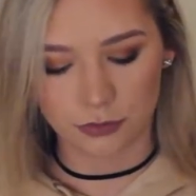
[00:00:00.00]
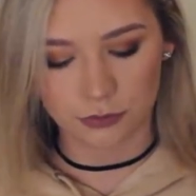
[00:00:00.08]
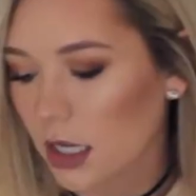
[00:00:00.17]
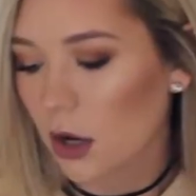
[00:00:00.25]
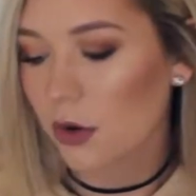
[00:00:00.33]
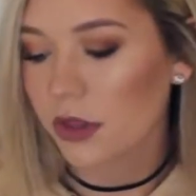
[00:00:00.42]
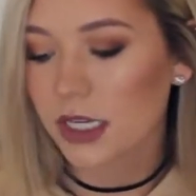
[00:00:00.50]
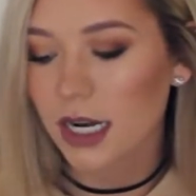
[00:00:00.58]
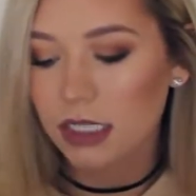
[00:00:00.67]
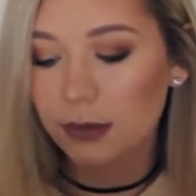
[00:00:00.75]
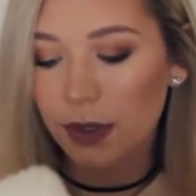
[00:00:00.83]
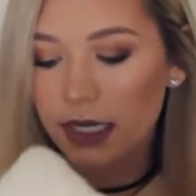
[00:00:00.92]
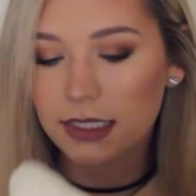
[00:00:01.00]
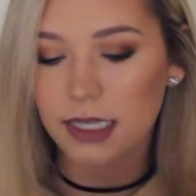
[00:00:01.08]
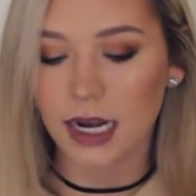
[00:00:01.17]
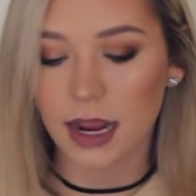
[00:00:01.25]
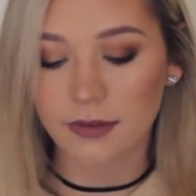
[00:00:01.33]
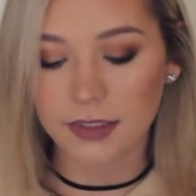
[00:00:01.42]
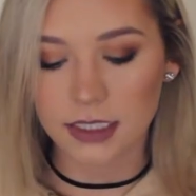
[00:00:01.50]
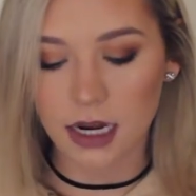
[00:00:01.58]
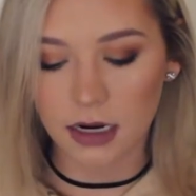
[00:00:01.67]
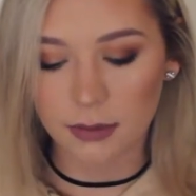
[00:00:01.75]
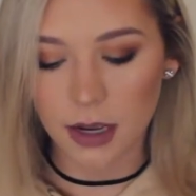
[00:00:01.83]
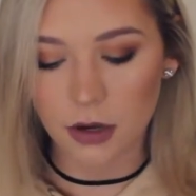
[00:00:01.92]
So the next place that I have to
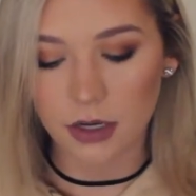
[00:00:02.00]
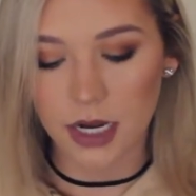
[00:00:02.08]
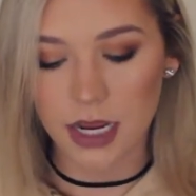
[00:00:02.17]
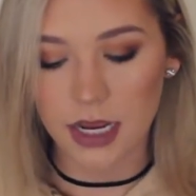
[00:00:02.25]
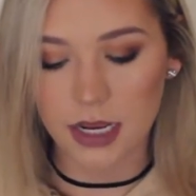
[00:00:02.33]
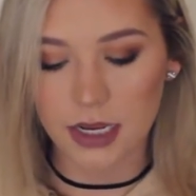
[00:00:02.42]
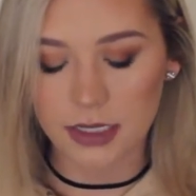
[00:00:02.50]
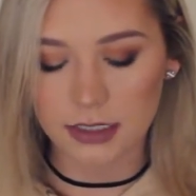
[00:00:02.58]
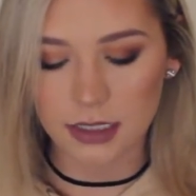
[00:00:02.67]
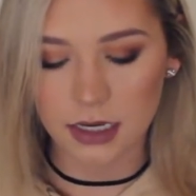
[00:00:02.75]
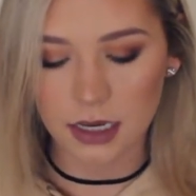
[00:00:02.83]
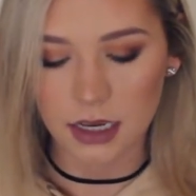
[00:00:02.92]
talk about is